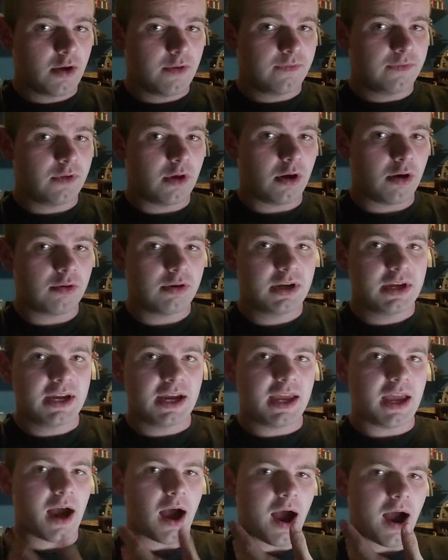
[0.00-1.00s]
though
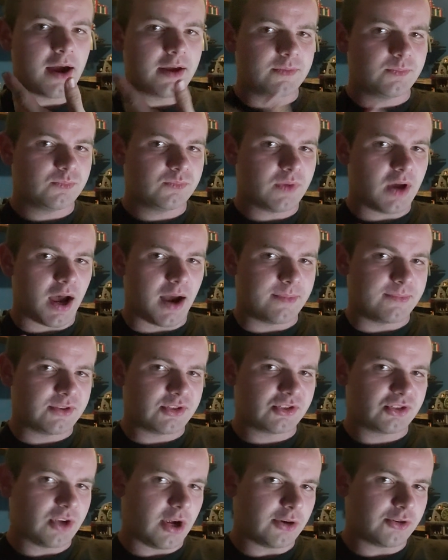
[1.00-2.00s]
I'm
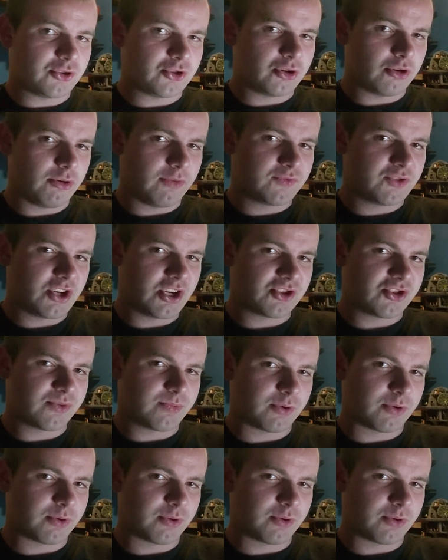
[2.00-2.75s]
just not sure if J.J.